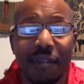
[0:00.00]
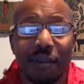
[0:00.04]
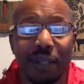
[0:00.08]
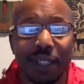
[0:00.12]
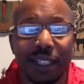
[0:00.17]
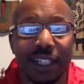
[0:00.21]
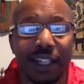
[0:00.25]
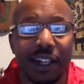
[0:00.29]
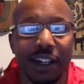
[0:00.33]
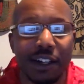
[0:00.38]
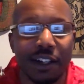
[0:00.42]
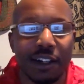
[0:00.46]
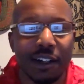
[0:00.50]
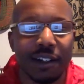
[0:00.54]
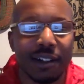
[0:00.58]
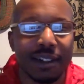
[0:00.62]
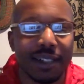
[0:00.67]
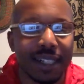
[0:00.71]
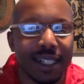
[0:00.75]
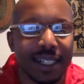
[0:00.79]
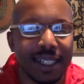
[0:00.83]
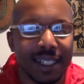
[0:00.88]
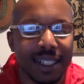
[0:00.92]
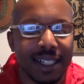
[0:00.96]
really
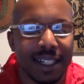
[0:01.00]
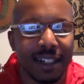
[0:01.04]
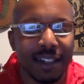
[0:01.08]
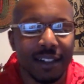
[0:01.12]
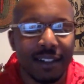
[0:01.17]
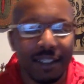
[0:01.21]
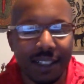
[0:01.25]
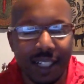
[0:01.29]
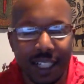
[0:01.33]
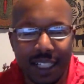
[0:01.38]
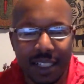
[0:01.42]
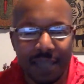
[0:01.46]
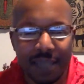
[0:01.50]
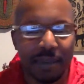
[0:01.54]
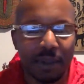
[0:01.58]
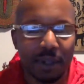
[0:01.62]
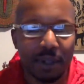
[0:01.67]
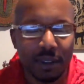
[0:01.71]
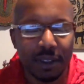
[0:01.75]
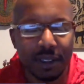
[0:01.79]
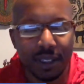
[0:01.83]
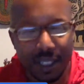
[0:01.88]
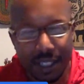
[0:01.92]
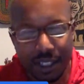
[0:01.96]
heard in there, and I
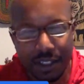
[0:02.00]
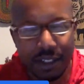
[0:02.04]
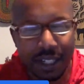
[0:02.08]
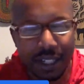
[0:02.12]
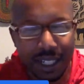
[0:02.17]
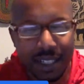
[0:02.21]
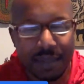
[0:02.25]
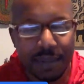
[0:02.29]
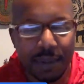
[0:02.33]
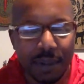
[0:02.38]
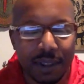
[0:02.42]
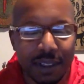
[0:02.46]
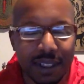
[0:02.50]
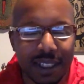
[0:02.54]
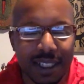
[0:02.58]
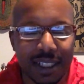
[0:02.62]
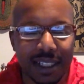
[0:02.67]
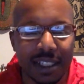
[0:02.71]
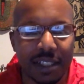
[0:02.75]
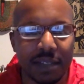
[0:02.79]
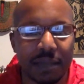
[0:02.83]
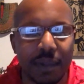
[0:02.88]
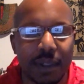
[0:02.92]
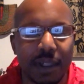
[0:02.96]
spoke, and you kind of spoke to
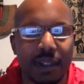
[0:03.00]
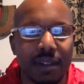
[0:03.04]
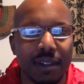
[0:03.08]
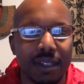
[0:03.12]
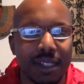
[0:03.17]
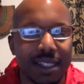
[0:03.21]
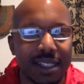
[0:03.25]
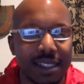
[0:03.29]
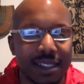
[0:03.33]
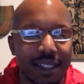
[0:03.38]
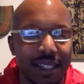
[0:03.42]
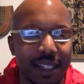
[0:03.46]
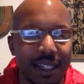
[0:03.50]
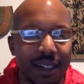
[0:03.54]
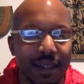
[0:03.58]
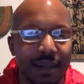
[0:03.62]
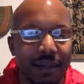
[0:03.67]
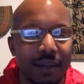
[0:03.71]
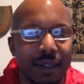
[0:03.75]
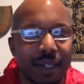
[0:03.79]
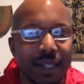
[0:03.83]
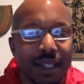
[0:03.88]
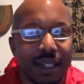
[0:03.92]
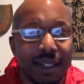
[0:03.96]
this as well, is
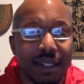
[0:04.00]
um,